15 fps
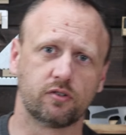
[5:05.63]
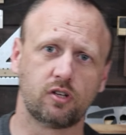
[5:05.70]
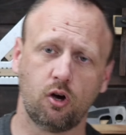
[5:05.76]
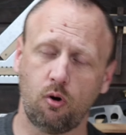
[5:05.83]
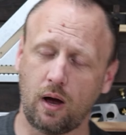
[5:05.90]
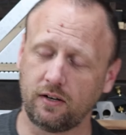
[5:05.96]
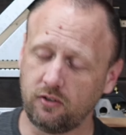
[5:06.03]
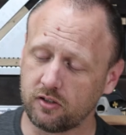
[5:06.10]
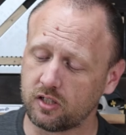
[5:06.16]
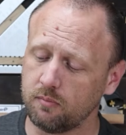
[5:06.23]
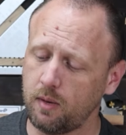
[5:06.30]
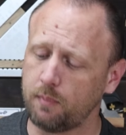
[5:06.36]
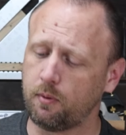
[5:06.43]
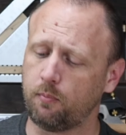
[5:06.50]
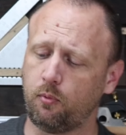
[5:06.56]
So I took some
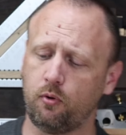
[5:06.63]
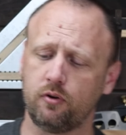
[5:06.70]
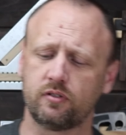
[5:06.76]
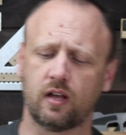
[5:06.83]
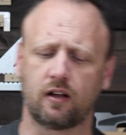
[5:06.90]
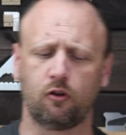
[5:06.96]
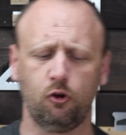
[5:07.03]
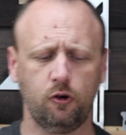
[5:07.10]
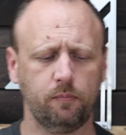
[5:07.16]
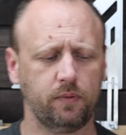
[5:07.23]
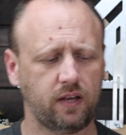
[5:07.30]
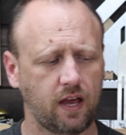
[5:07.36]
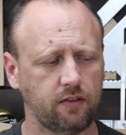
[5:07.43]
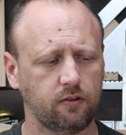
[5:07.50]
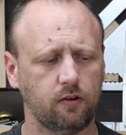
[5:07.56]
maple boards, I glued them
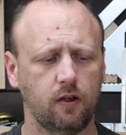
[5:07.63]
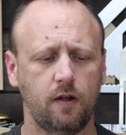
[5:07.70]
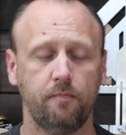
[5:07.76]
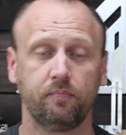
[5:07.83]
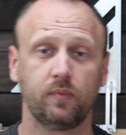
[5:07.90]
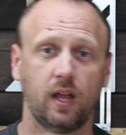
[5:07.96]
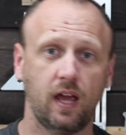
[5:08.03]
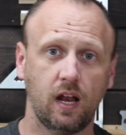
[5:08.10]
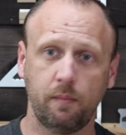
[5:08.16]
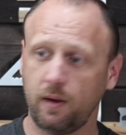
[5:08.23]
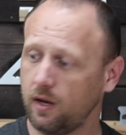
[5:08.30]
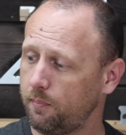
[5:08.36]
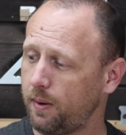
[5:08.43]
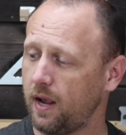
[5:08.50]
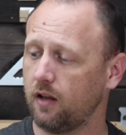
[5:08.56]
together, and I
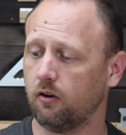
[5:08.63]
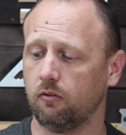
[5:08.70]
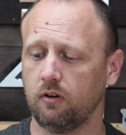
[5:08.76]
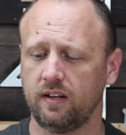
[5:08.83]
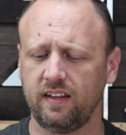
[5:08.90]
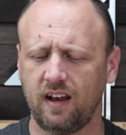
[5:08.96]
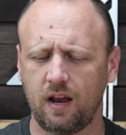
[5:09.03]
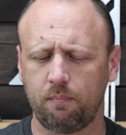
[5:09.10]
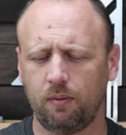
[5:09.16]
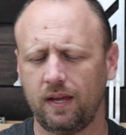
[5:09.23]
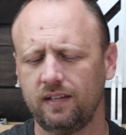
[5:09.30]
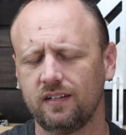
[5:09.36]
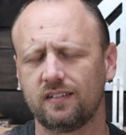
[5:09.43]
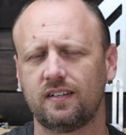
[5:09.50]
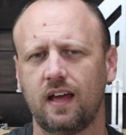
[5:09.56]
made a panel. And then I
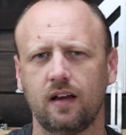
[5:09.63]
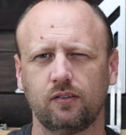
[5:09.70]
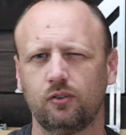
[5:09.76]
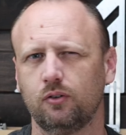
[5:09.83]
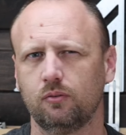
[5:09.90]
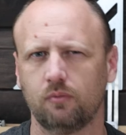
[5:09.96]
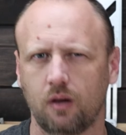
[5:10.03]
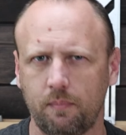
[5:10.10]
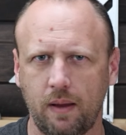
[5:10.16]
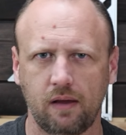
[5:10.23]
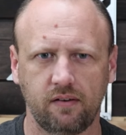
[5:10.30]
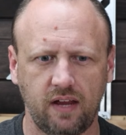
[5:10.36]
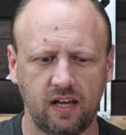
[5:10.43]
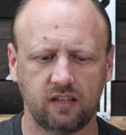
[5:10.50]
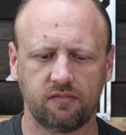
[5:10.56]
planed this down to
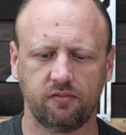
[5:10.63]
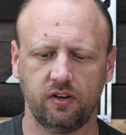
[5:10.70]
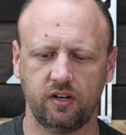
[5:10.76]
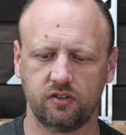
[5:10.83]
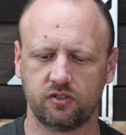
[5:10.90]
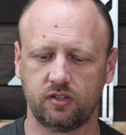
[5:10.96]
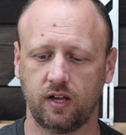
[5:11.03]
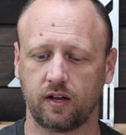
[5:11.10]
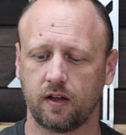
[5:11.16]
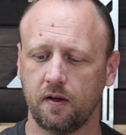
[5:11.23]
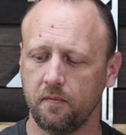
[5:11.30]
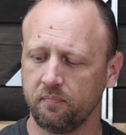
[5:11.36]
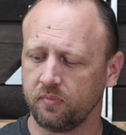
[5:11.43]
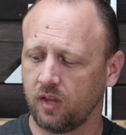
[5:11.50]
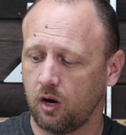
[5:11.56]
about 1/8 of an inch thick.
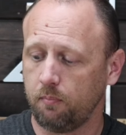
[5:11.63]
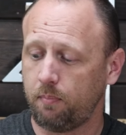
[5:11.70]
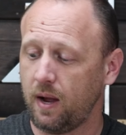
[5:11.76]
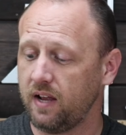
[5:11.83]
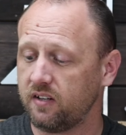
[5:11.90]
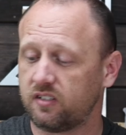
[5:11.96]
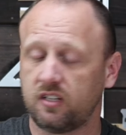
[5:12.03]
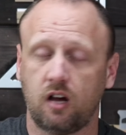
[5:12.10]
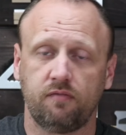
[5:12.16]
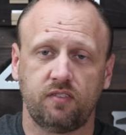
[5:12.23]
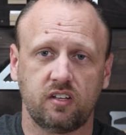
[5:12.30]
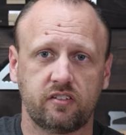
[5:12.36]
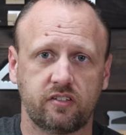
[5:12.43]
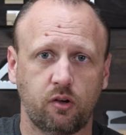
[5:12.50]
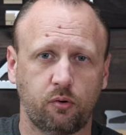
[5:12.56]
Now by itself,
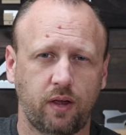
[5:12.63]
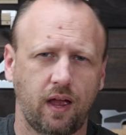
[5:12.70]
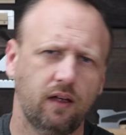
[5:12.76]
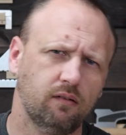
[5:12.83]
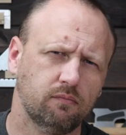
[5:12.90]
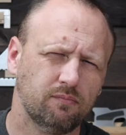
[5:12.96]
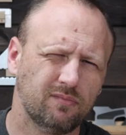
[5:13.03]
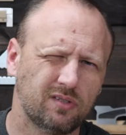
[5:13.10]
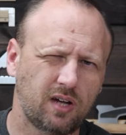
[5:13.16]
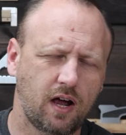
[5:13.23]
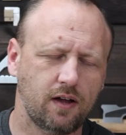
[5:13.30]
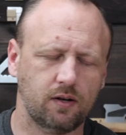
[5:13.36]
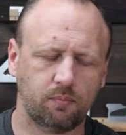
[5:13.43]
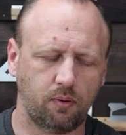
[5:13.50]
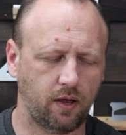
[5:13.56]
this is okay. It's
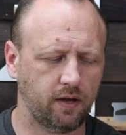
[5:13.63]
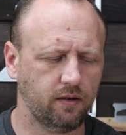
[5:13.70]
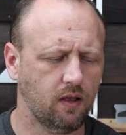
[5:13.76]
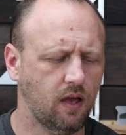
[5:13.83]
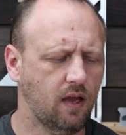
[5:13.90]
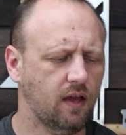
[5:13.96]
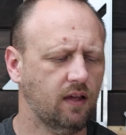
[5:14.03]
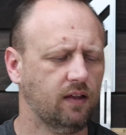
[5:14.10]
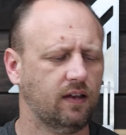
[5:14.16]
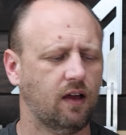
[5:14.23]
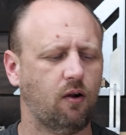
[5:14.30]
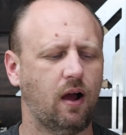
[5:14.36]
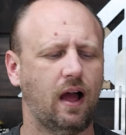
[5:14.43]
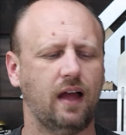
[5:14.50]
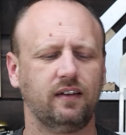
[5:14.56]
kind of plain.
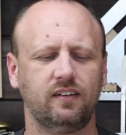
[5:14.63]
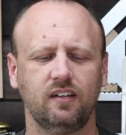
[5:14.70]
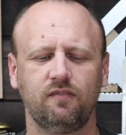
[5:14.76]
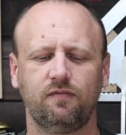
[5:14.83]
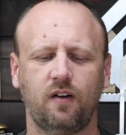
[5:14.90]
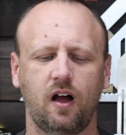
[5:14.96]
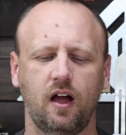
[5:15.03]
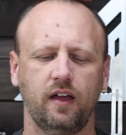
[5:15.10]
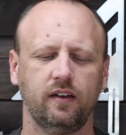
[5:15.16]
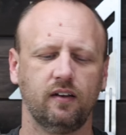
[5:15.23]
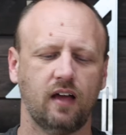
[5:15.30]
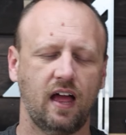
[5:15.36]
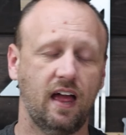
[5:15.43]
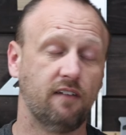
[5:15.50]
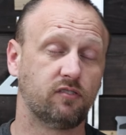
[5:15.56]
Now I did find
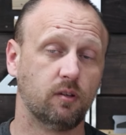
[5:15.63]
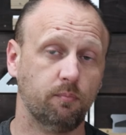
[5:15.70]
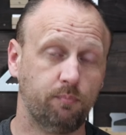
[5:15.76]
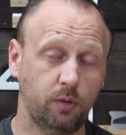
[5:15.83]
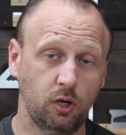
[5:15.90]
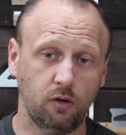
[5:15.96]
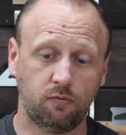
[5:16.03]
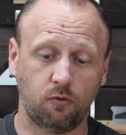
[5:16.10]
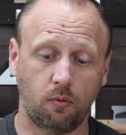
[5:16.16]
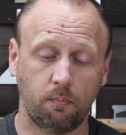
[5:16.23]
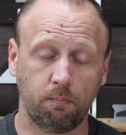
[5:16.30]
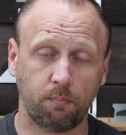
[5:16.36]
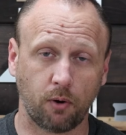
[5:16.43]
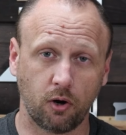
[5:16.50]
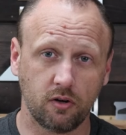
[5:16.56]
I have some beautiful
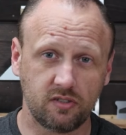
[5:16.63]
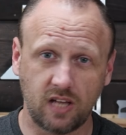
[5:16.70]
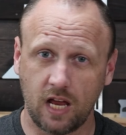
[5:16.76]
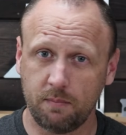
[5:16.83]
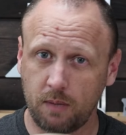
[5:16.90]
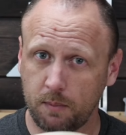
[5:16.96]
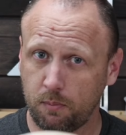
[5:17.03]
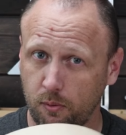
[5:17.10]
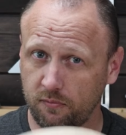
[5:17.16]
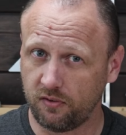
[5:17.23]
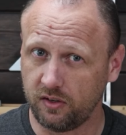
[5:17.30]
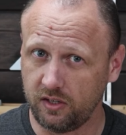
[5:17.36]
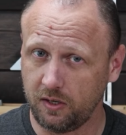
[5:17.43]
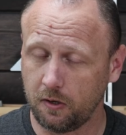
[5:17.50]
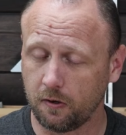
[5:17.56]
birdseye maple
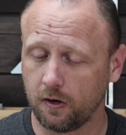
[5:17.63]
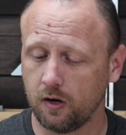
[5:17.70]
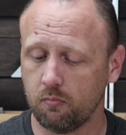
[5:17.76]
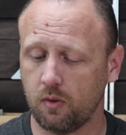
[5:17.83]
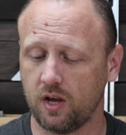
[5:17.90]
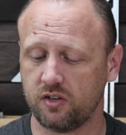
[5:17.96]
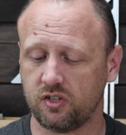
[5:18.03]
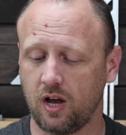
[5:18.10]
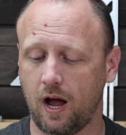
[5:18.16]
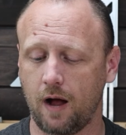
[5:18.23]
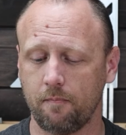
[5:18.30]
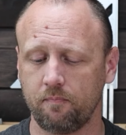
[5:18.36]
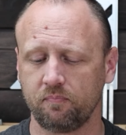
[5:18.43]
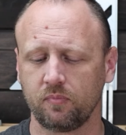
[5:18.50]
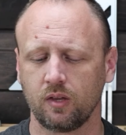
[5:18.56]
veneer in my
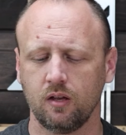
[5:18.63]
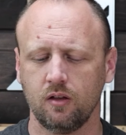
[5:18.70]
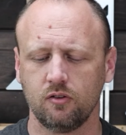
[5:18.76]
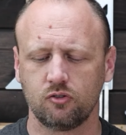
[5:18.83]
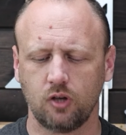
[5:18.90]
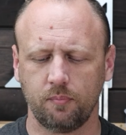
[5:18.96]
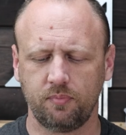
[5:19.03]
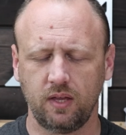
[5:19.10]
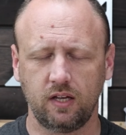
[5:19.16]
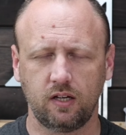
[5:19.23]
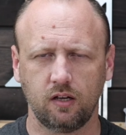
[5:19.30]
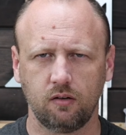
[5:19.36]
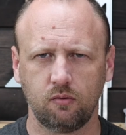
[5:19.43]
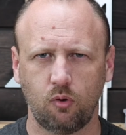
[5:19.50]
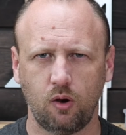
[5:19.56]
shop. So I'm
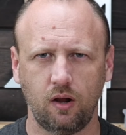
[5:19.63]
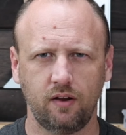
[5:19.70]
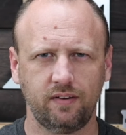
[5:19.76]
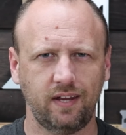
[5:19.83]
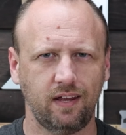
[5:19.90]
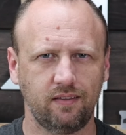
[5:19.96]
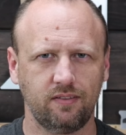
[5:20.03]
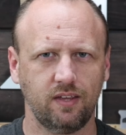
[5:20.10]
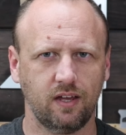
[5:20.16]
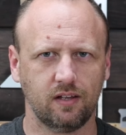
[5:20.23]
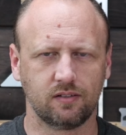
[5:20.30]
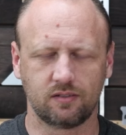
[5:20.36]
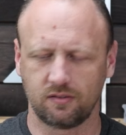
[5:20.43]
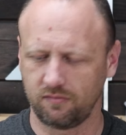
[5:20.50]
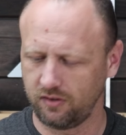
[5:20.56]
thinking, why don't I take
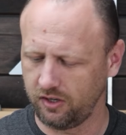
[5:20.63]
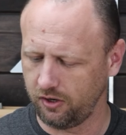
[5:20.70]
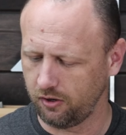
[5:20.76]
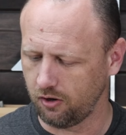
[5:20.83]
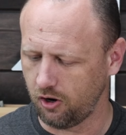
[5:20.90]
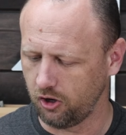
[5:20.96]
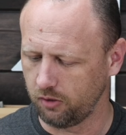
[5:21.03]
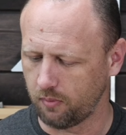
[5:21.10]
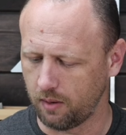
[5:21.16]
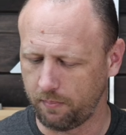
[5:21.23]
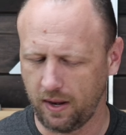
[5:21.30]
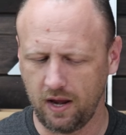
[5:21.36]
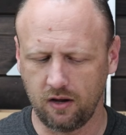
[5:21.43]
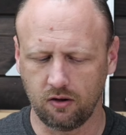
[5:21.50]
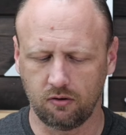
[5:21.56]
this veneer onto my
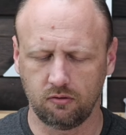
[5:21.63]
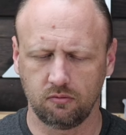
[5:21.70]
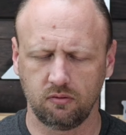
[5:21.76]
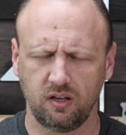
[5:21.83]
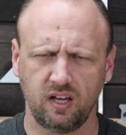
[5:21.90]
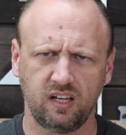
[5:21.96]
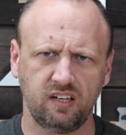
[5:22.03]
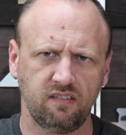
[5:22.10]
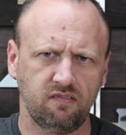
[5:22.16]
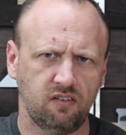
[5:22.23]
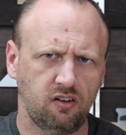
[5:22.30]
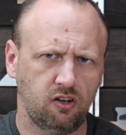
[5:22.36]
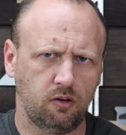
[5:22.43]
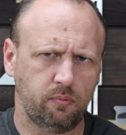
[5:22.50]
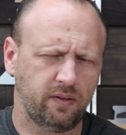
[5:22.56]
panel and give it a
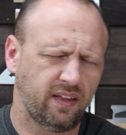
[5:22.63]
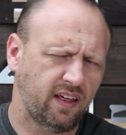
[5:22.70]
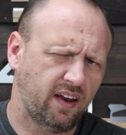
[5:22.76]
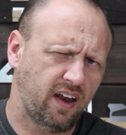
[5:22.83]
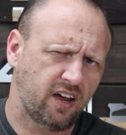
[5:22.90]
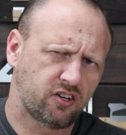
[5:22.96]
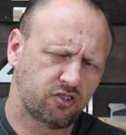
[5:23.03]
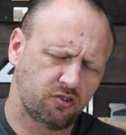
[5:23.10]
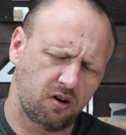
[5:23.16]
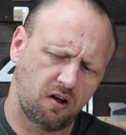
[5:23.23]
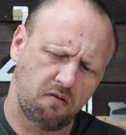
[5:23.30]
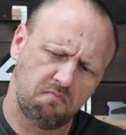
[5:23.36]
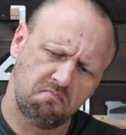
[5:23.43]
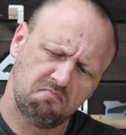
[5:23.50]
little bit of that extra.